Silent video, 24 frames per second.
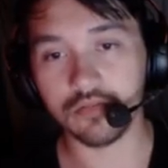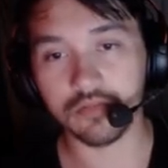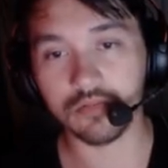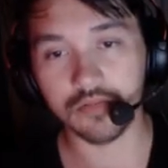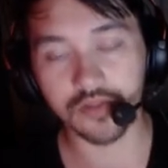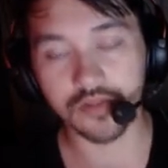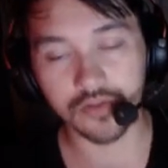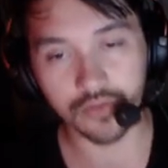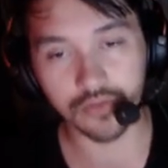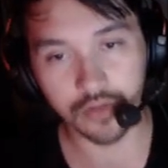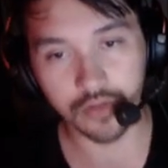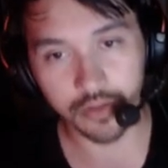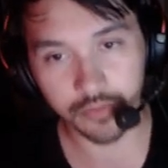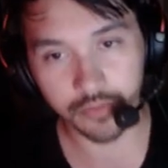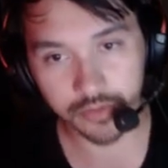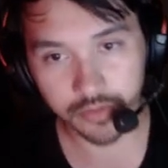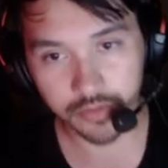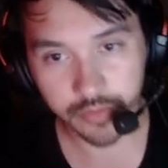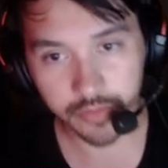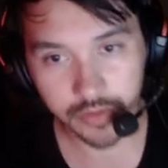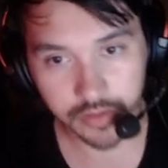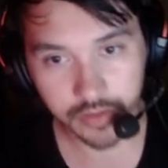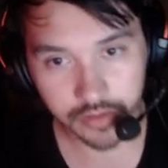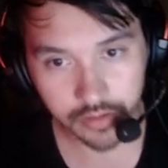this drama
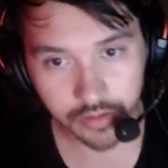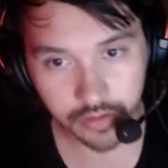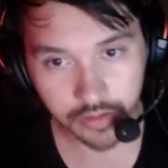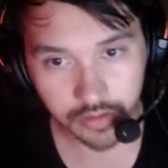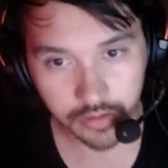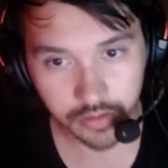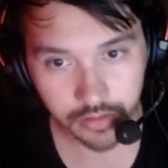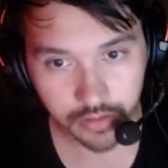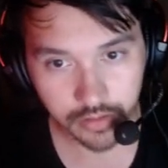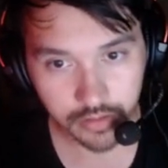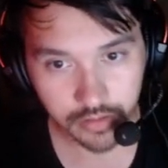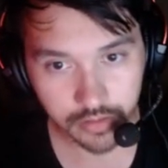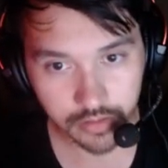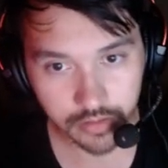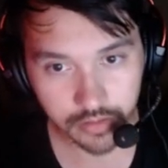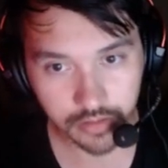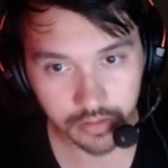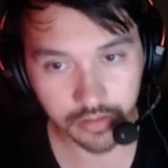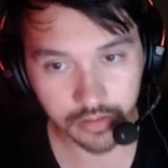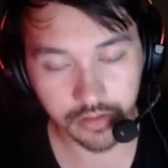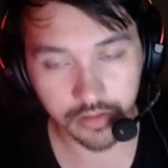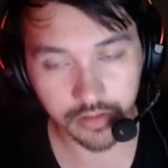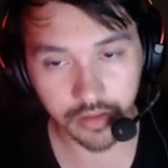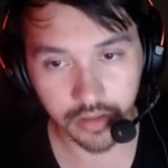is basically
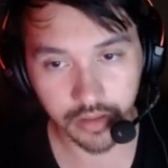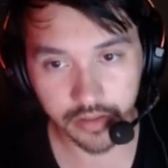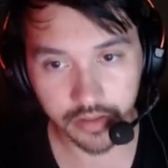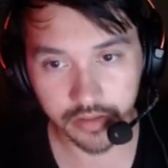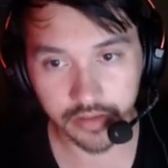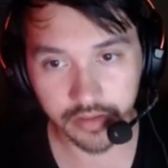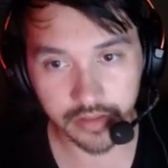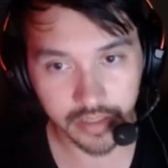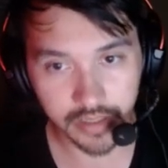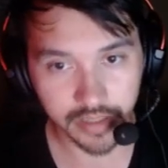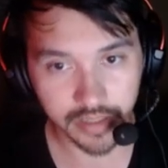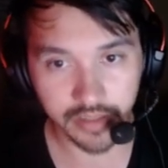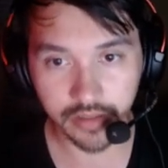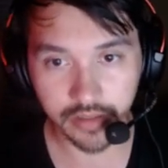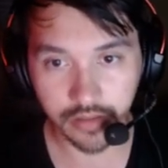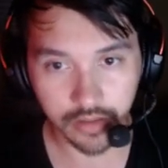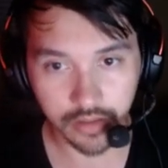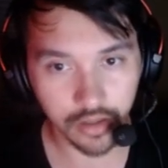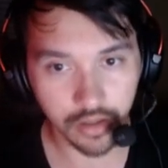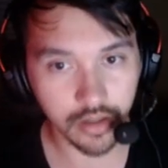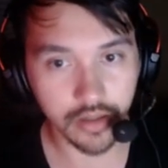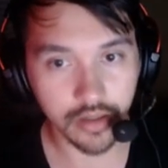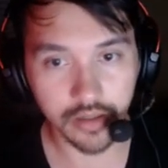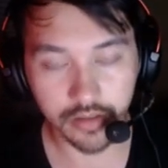dead and
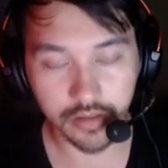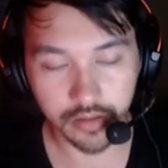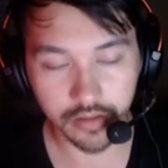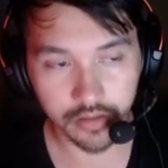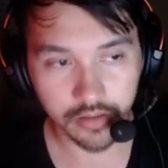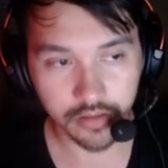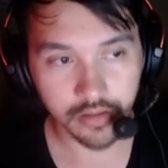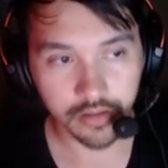gone.